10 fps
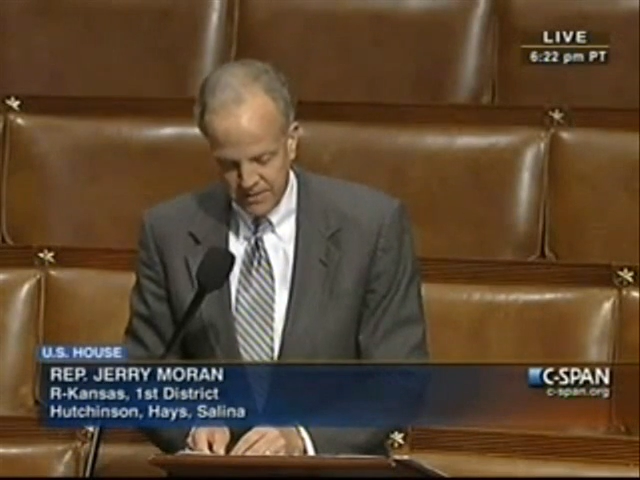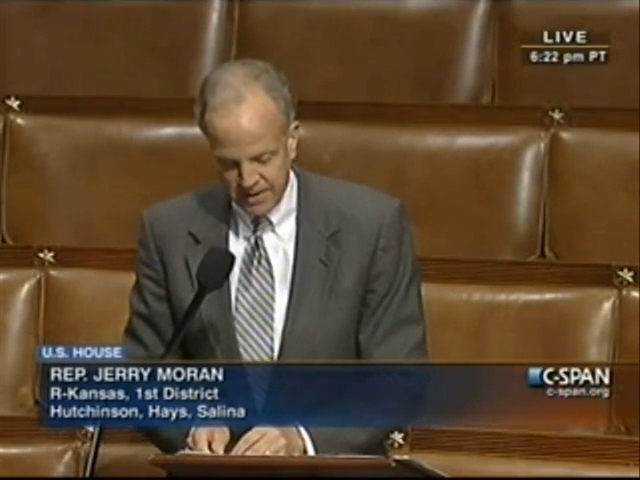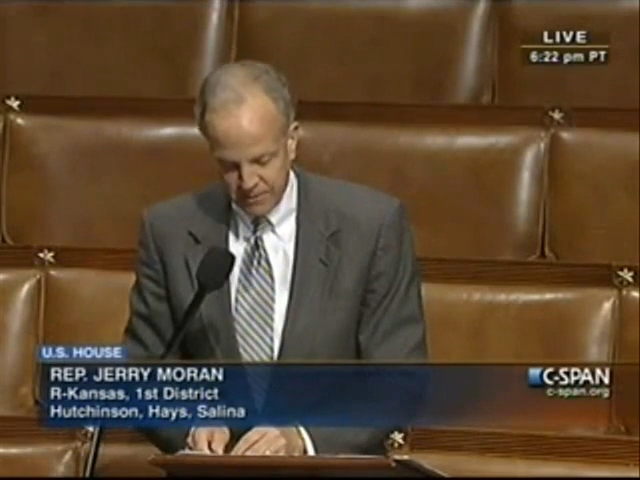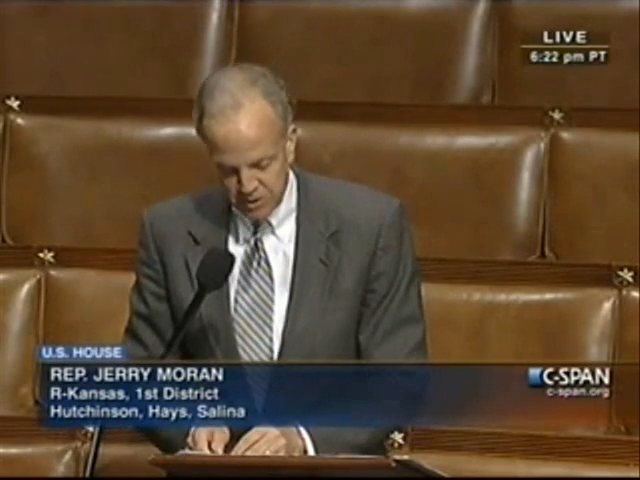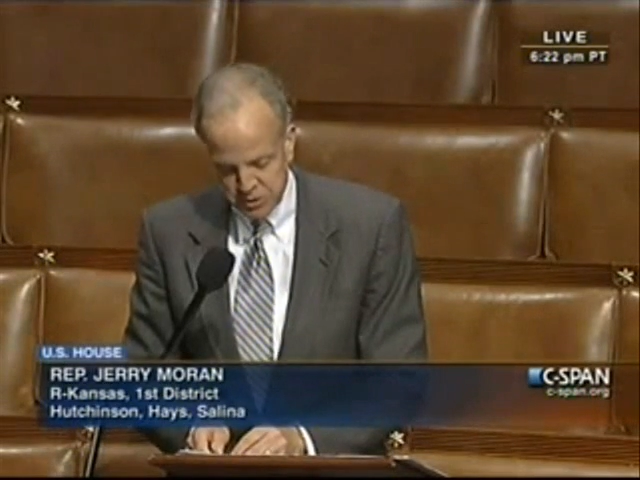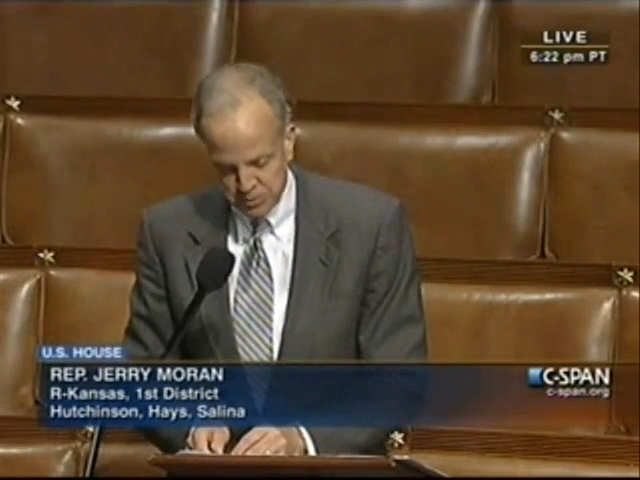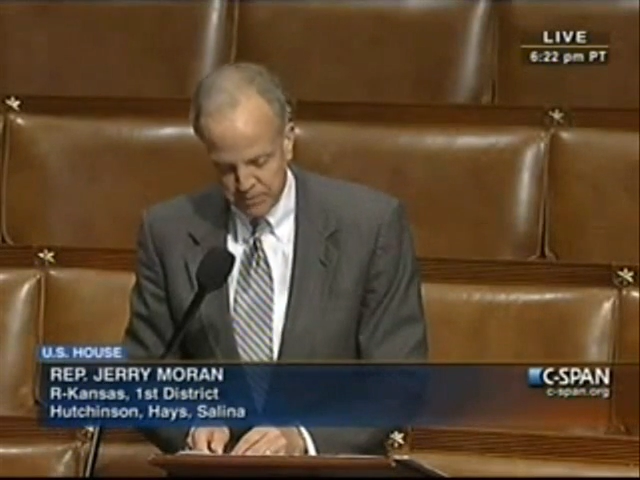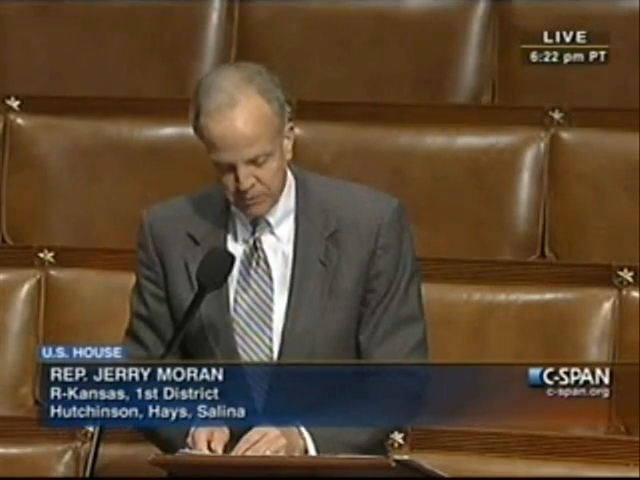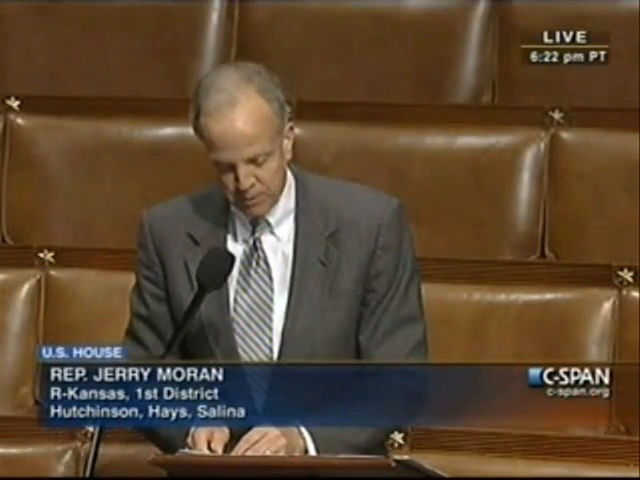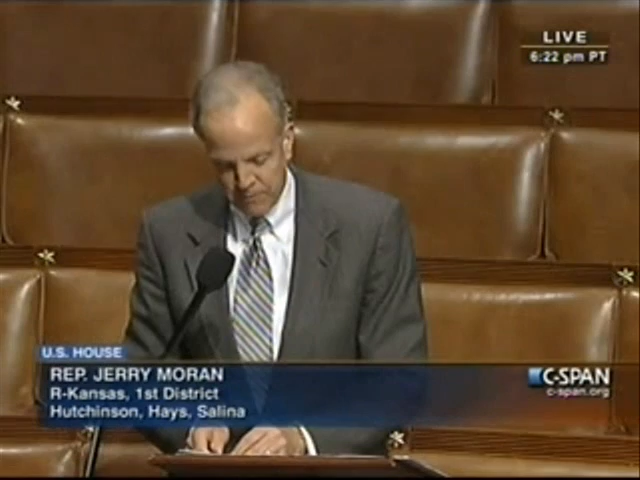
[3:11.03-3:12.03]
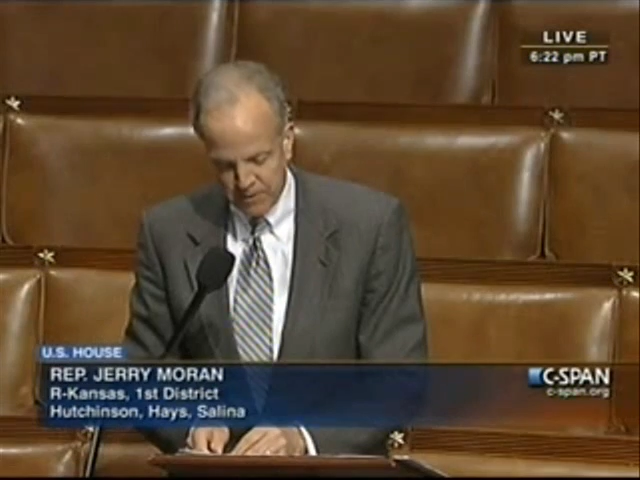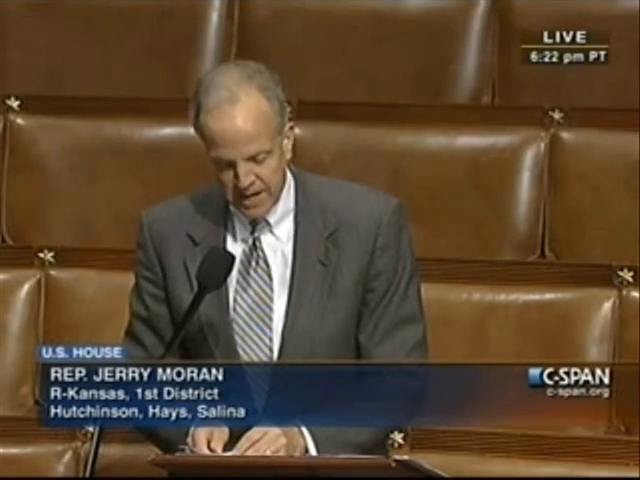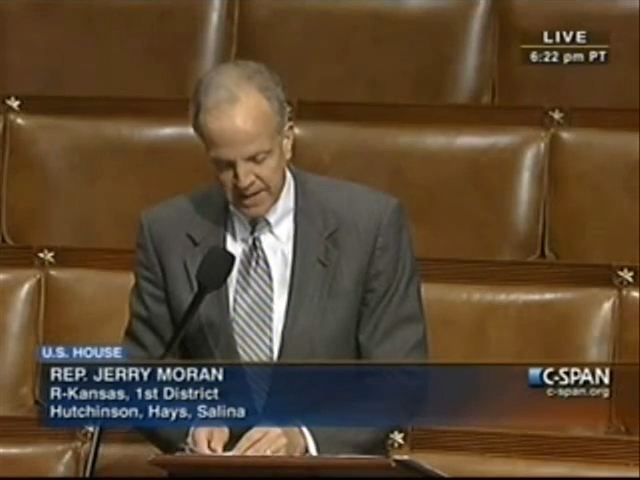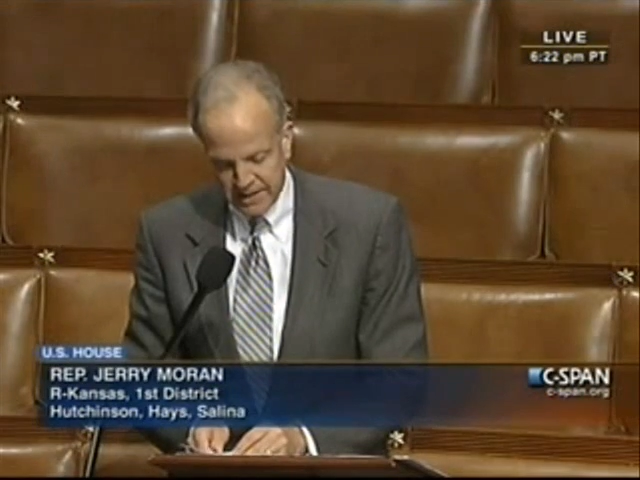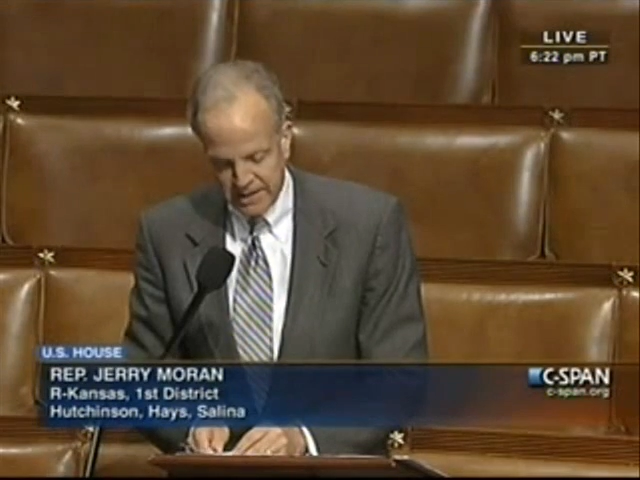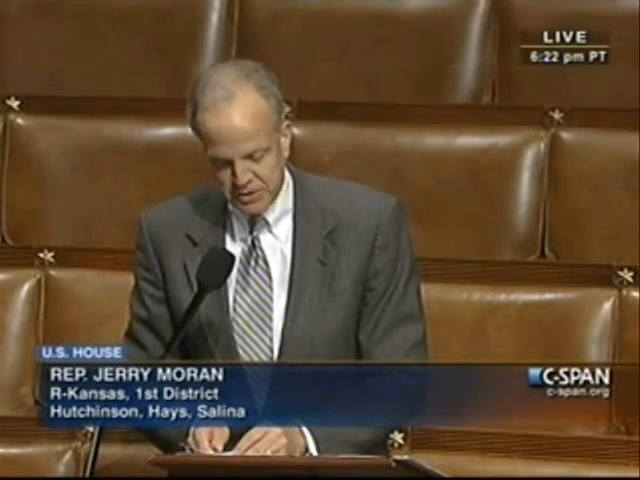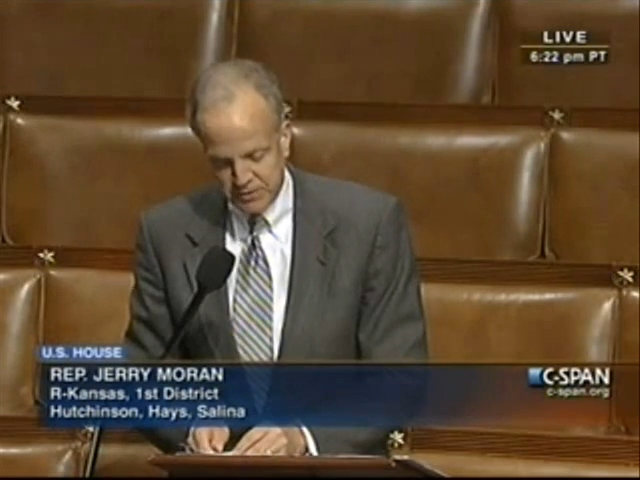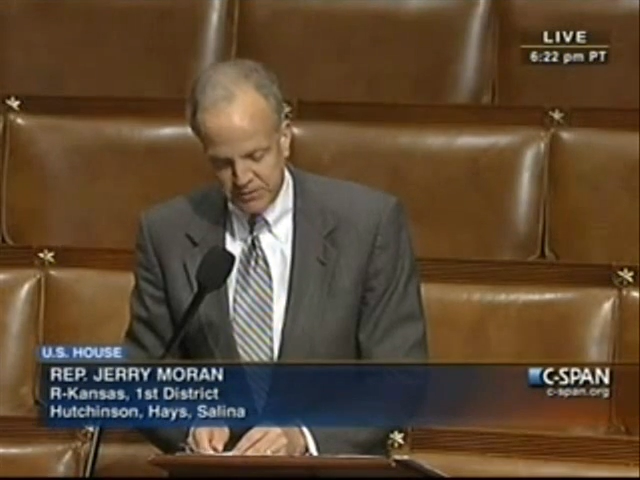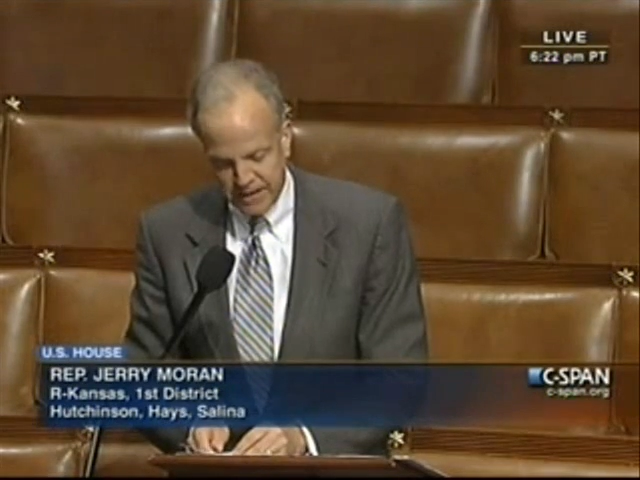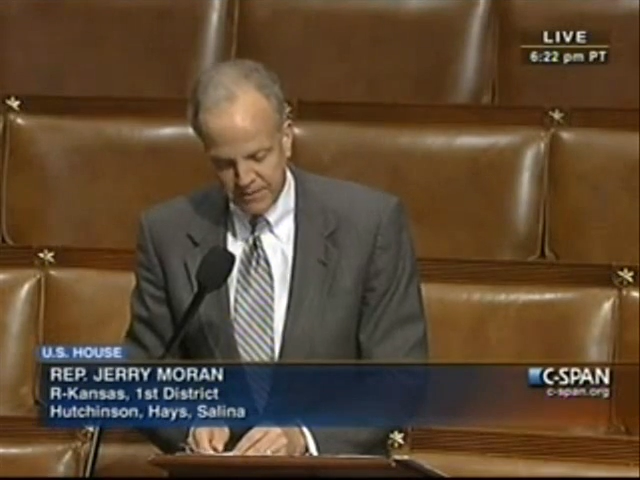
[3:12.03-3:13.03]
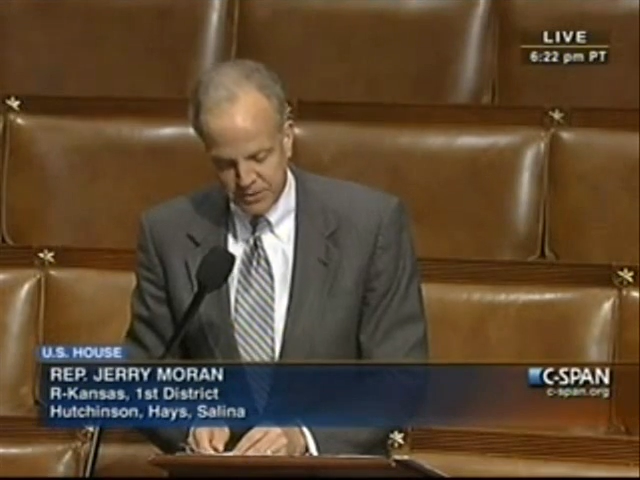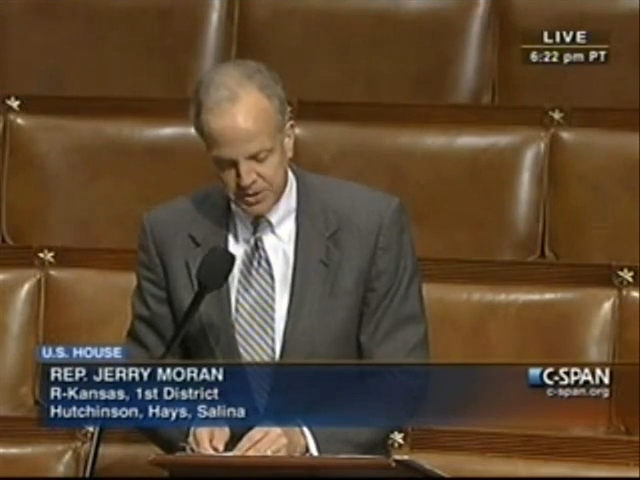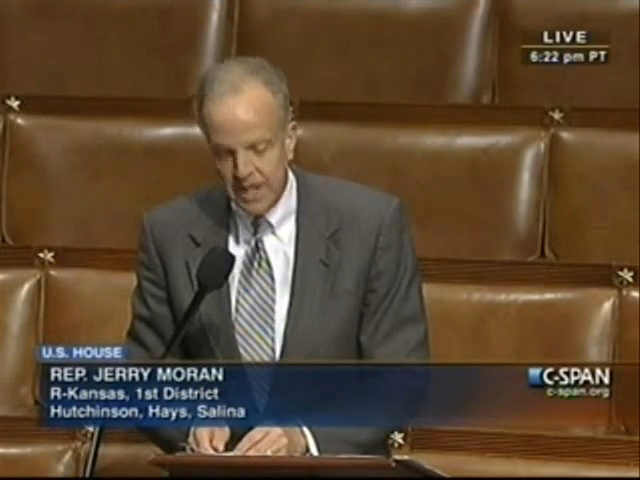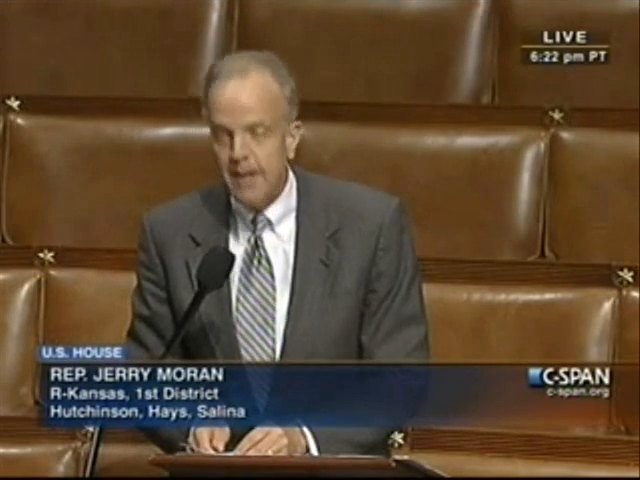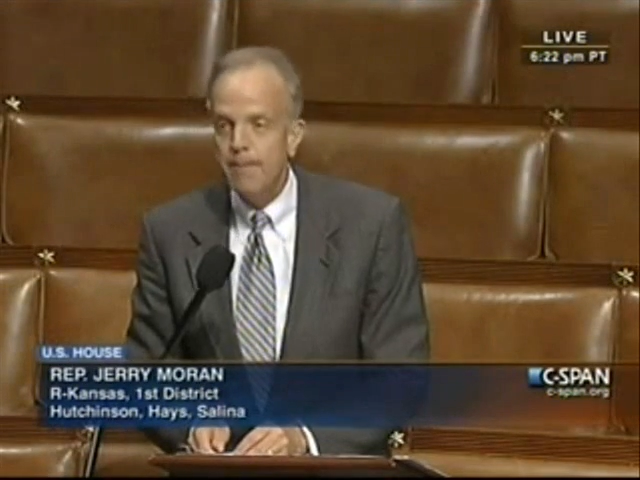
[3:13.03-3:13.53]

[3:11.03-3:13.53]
They have also performed for Holocaust survivors,